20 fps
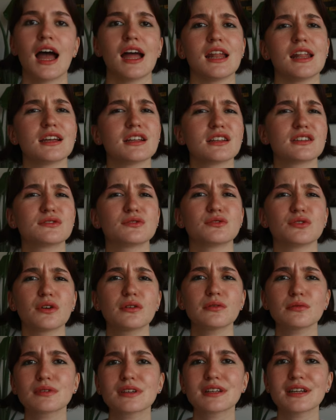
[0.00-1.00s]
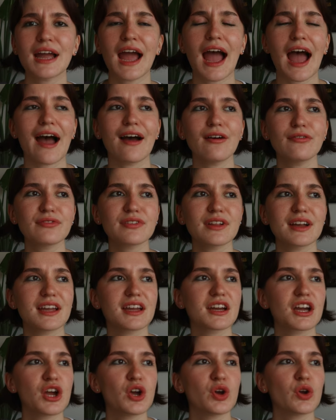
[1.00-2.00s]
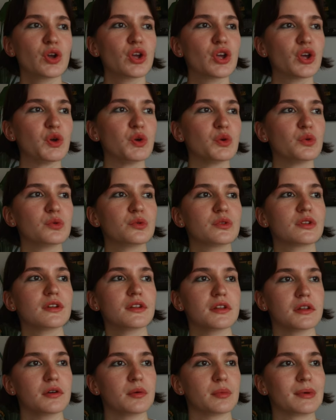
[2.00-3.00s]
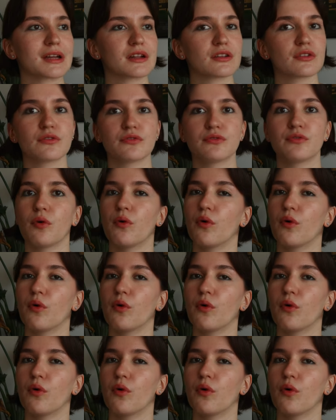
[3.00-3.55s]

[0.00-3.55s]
And I don't really have like cute, a little bit